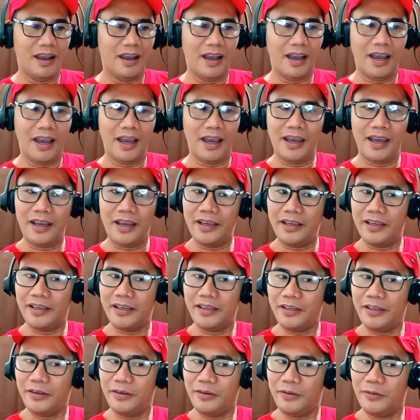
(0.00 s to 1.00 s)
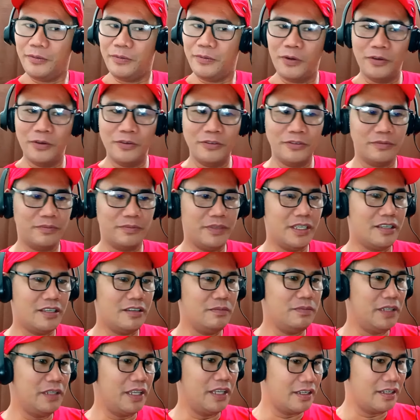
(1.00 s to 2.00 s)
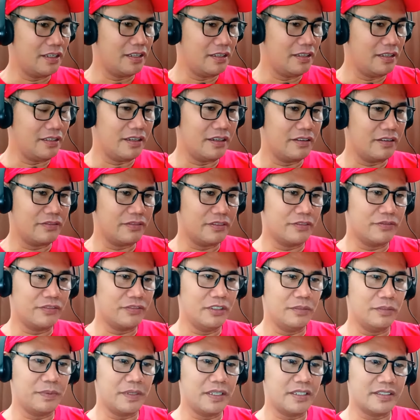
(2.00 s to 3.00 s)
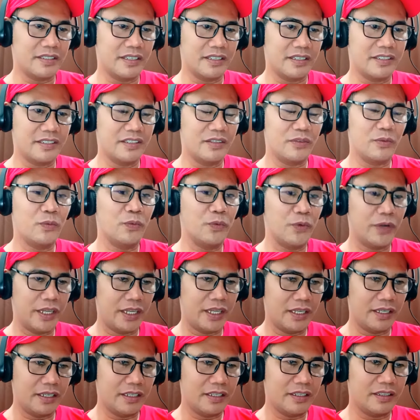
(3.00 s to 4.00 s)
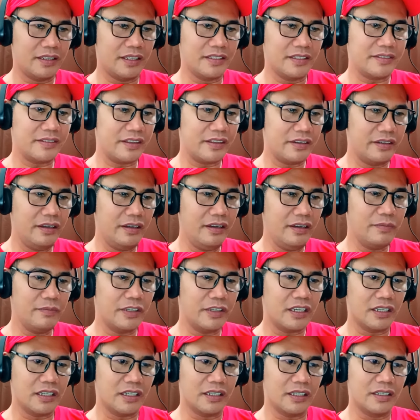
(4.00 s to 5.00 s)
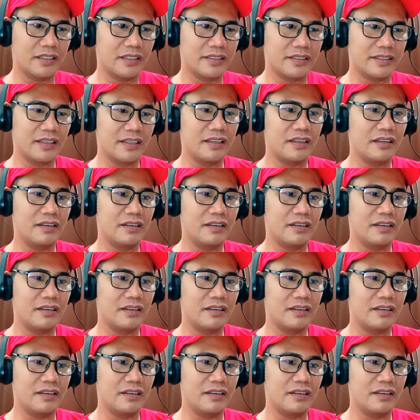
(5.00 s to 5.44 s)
I won't be complaining if the Philippines doesn't win this year because